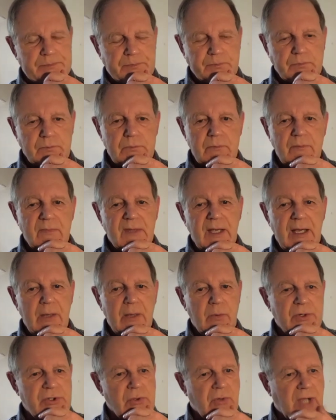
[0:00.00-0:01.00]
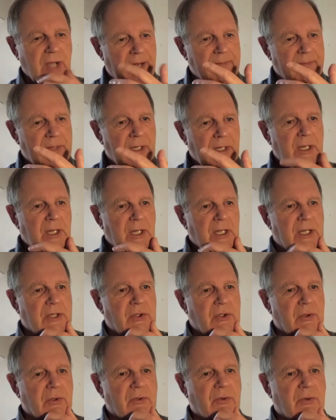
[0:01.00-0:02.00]
Would you come and talk
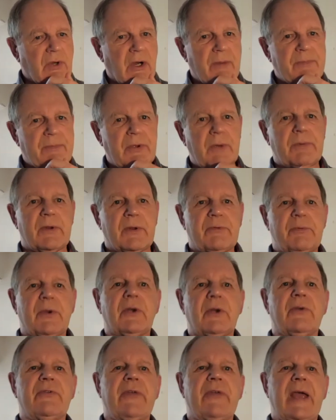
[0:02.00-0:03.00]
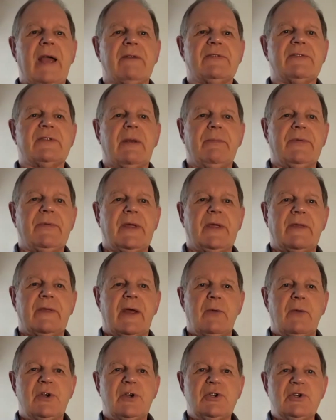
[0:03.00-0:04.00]
to our pupils because they have something they
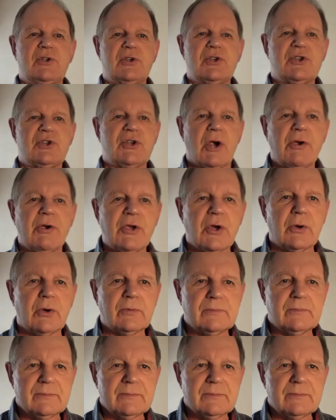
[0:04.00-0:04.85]
wish to show you?